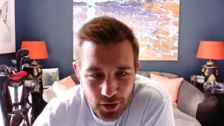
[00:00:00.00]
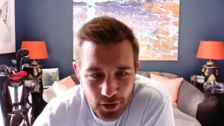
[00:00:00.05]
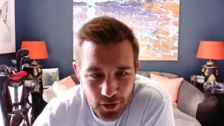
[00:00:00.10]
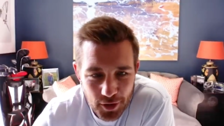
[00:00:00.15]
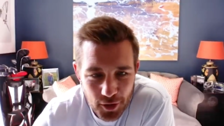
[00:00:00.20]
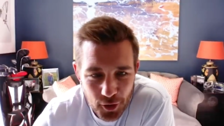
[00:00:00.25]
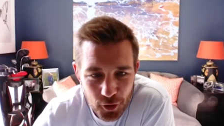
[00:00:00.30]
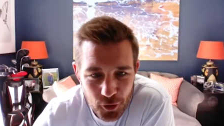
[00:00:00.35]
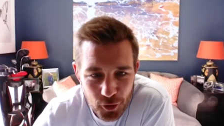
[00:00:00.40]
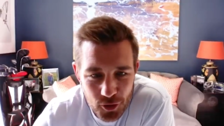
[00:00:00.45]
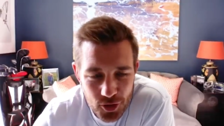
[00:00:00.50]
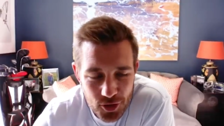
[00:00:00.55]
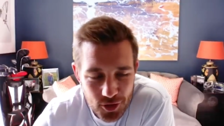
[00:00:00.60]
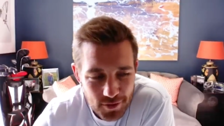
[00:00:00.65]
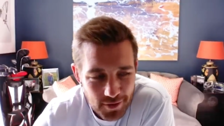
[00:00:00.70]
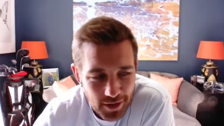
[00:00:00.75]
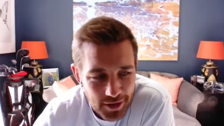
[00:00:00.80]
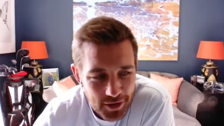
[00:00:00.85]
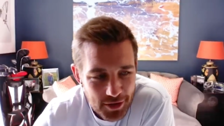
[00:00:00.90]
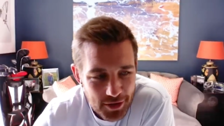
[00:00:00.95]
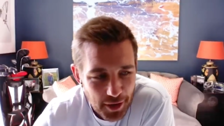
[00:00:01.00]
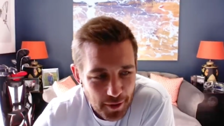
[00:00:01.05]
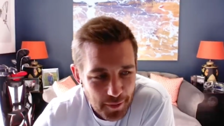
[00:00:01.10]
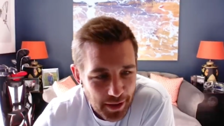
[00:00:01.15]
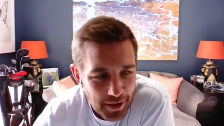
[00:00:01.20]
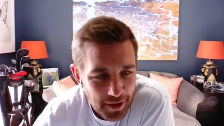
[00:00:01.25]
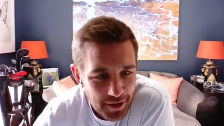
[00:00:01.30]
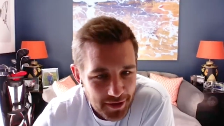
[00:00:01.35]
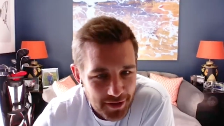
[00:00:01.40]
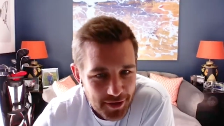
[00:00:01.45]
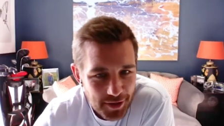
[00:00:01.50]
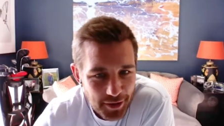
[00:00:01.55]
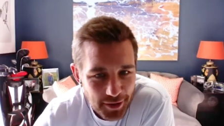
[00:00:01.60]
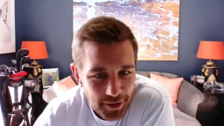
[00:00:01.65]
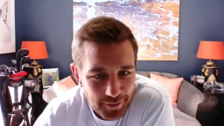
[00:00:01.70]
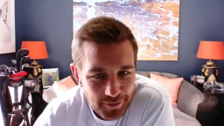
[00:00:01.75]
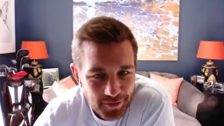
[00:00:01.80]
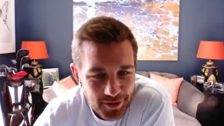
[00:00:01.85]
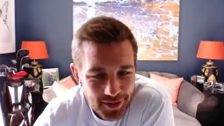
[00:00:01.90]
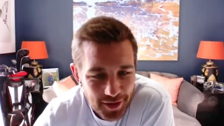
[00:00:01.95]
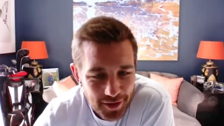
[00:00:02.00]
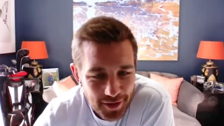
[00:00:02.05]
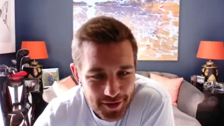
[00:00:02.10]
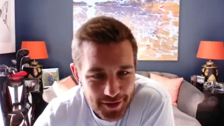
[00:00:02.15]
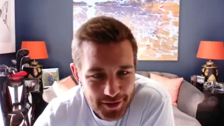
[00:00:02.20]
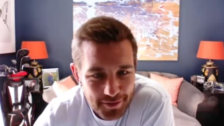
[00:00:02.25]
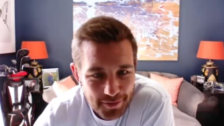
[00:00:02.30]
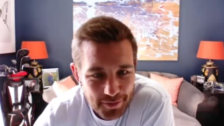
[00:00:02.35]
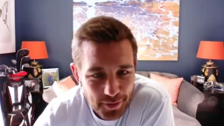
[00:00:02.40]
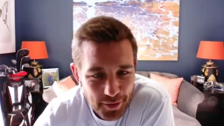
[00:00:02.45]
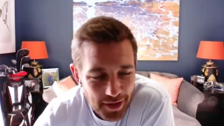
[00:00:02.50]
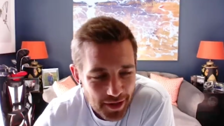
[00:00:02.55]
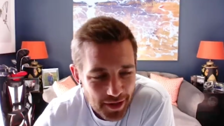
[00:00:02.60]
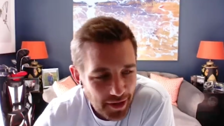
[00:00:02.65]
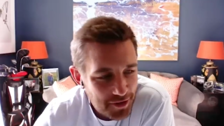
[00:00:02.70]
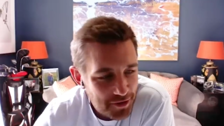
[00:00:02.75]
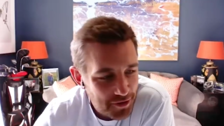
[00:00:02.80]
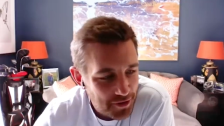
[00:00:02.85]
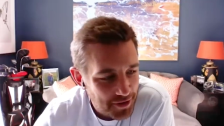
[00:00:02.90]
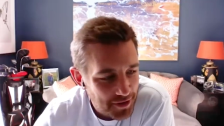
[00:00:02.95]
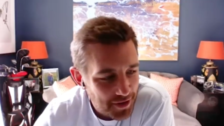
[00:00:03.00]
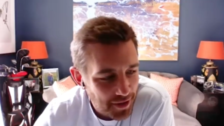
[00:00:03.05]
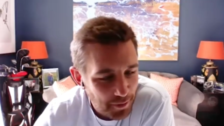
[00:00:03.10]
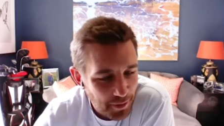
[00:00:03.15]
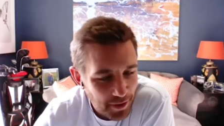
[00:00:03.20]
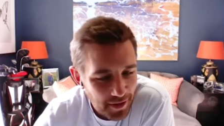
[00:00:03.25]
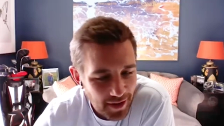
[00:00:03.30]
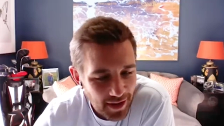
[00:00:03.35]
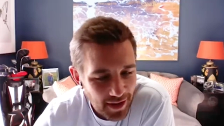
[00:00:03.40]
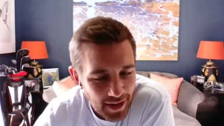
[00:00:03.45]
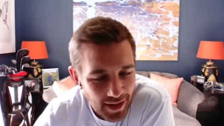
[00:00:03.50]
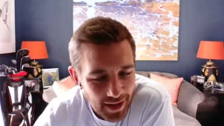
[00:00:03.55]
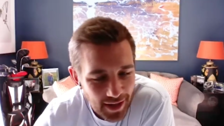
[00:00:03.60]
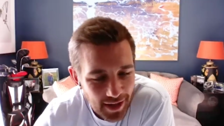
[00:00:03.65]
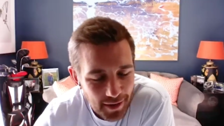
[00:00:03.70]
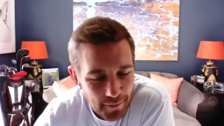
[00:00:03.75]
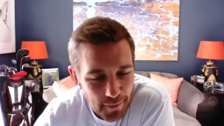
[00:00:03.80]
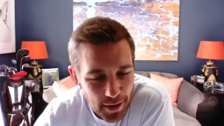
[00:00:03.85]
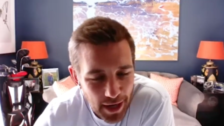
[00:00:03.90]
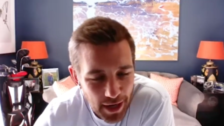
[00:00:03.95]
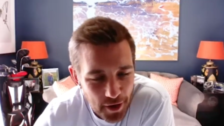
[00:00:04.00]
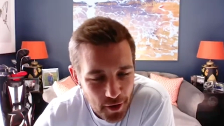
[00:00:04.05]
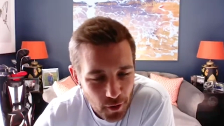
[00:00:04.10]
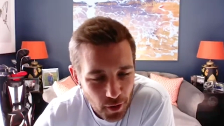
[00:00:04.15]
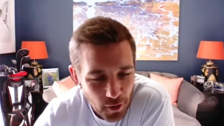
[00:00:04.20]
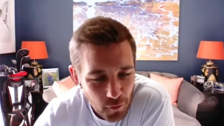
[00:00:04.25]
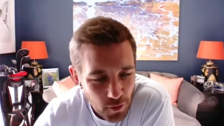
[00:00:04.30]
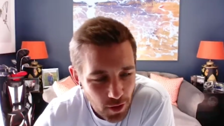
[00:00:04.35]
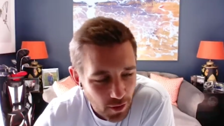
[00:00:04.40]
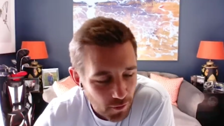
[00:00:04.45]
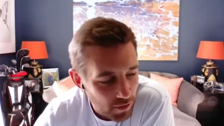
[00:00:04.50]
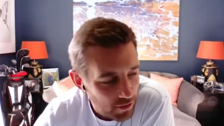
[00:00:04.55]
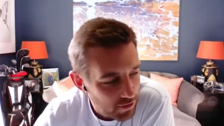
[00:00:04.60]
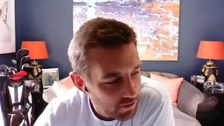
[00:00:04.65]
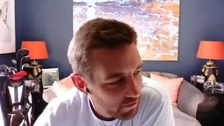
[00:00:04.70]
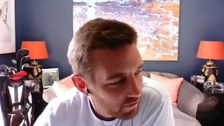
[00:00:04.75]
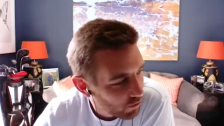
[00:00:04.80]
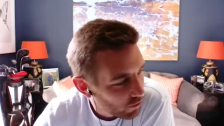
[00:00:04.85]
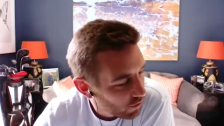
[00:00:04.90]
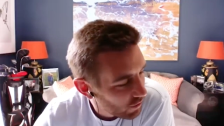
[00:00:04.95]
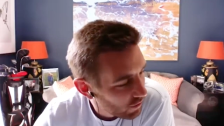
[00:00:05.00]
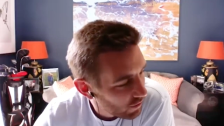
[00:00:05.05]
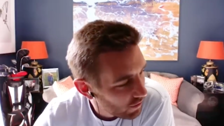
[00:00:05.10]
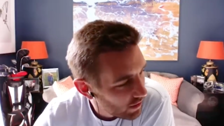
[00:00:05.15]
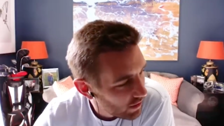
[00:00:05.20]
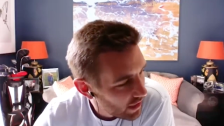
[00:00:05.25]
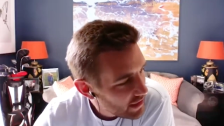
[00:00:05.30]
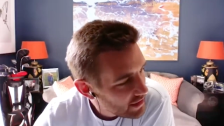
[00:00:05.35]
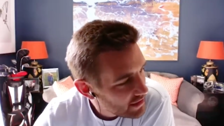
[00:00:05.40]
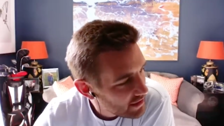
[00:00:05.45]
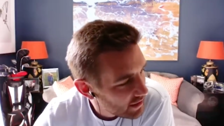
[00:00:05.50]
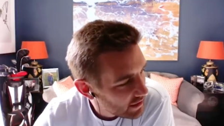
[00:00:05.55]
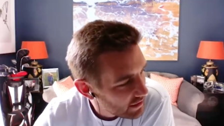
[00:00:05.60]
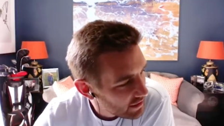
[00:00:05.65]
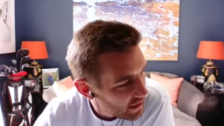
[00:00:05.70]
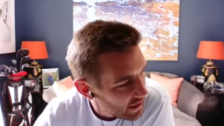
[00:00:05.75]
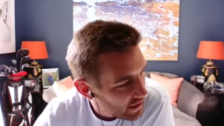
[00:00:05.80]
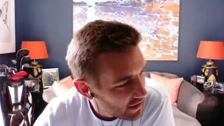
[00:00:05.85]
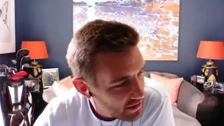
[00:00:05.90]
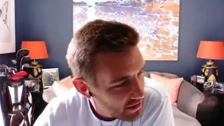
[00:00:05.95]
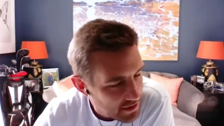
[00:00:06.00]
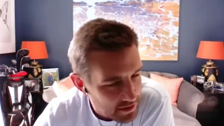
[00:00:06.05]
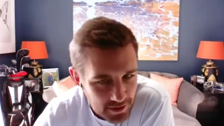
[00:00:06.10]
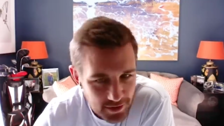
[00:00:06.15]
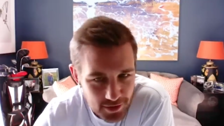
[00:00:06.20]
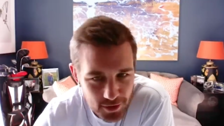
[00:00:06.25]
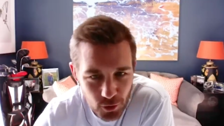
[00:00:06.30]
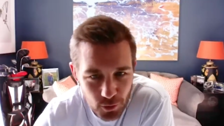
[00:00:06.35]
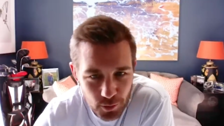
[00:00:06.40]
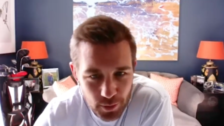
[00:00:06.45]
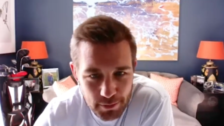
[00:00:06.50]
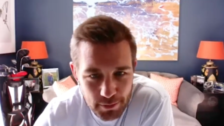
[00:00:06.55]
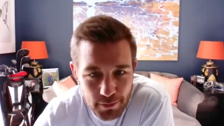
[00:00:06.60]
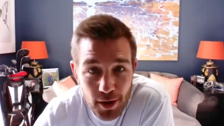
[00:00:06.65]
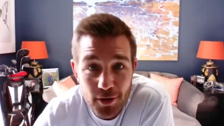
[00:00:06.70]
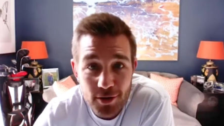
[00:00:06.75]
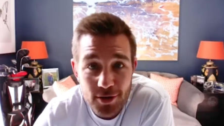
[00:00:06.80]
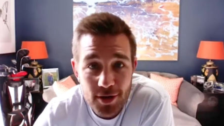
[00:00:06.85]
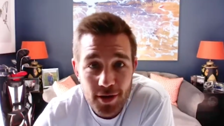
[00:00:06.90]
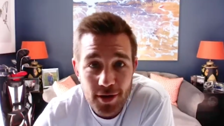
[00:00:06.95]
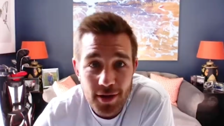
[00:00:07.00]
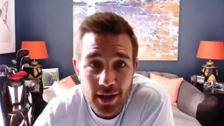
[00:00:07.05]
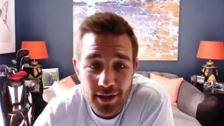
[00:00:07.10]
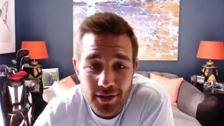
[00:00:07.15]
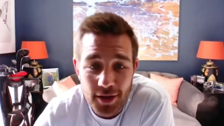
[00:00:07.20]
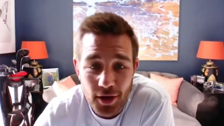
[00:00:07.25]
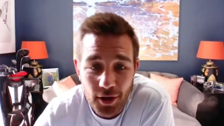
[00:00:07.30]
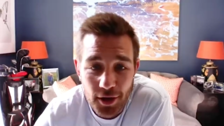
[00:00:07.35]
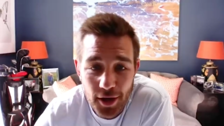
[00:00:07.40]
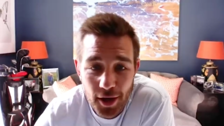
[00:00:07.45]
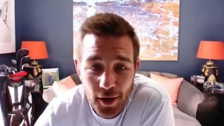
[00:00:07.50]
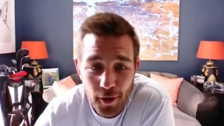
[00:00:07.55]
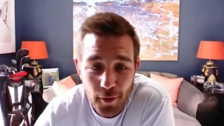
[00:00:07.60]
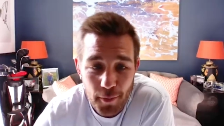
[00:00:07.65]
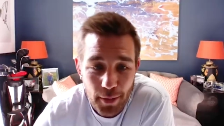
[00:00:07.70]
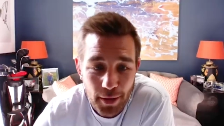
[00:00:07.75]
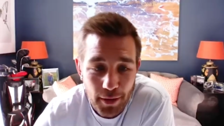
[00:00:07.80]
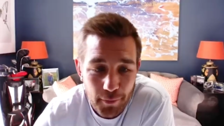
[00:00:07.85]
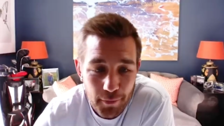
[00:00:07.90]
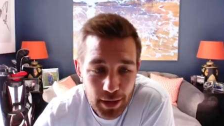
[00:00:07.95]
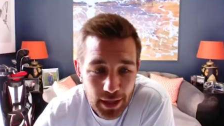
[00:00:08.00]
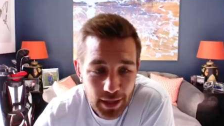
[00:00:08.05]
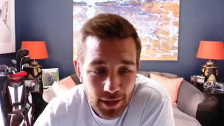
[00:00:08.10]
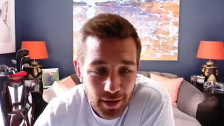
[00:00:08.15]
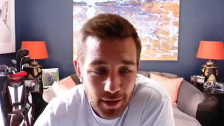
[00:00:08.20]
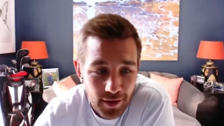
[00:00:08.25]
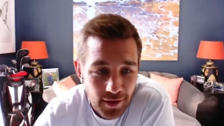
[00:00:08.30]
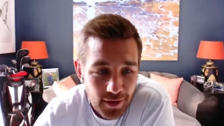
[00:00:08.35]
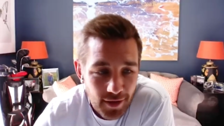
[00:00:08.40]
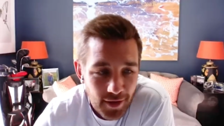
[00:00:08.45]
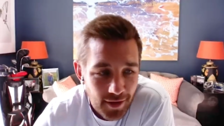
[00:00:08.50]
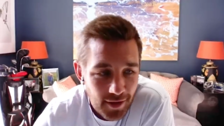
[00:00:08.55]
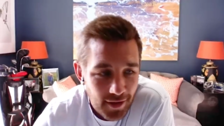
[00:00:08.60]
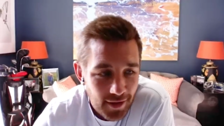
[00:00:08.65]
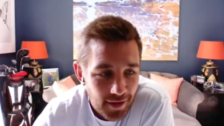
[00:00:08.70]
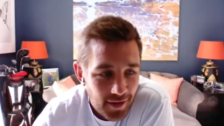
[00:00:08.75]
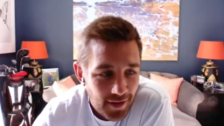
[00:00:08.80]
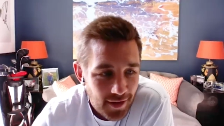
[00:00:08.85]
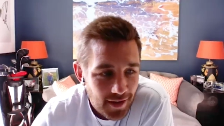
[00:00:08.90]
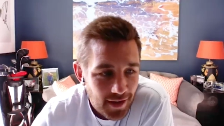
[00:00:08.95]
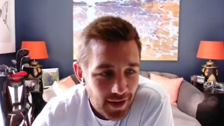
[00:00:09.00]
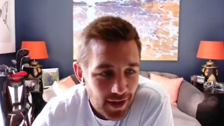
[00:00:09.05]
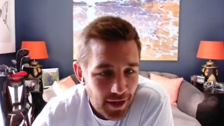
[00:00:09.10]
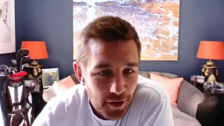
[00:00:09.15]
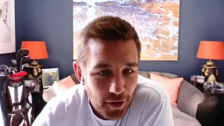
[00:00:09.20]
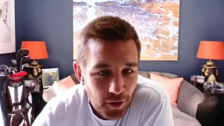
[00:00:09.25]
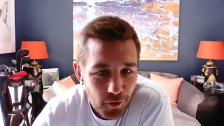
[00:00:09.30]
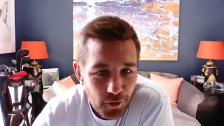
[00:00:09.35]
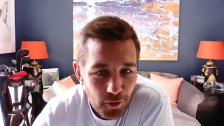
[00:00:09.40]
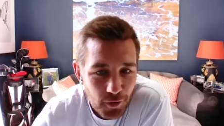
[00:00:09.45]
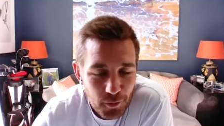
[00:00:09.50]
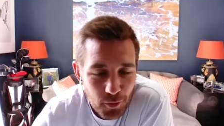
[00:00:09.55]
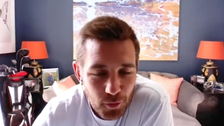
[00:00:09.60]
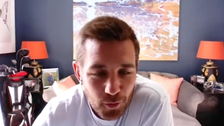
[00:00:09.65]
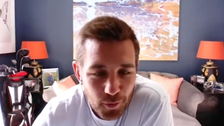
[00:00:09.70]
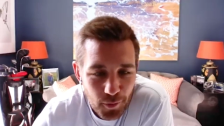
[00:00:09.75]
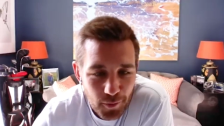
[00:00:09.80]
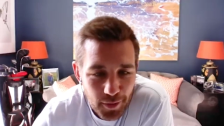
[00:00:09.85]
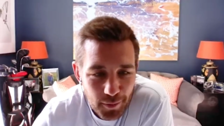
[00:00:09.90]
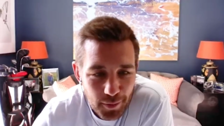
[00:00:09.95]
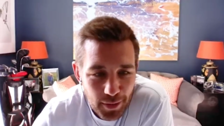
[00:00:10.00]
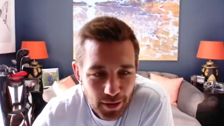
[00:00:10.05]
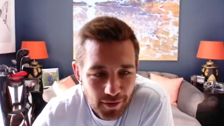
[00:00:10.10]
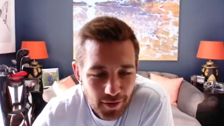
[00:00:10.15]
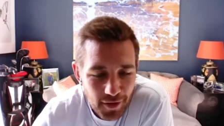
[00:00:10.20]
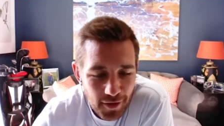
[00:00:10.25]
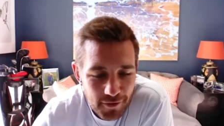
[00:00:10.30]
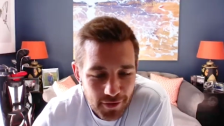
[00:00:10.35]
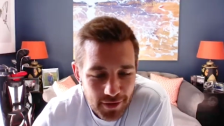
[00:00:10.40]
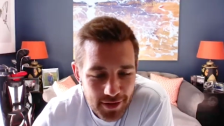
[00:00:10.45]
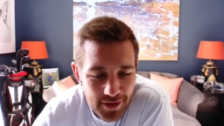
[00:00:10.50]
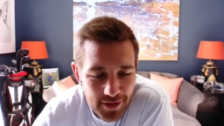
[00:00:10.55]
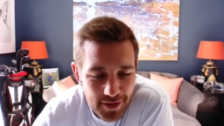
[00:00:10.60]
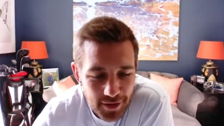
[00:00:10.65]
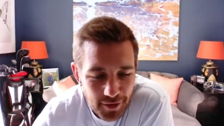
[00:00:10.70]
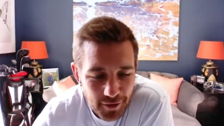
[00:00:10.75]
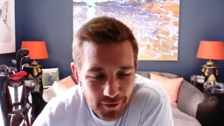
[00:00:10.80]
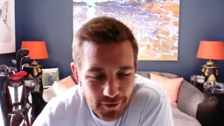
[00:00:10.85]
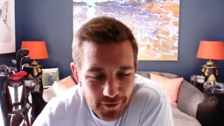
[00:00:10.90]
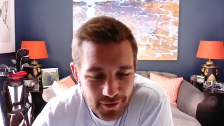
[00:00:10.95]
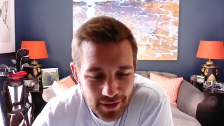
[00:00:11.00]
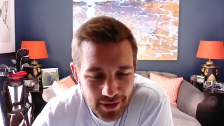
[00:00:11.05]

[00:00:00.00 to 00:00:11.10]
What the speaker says: Cooch and Jeremy Guscott. So there's pretty illustrious company there. A man who I worked with for 18 years, taught me most of the things that I know about media and a whole lot more about life itself.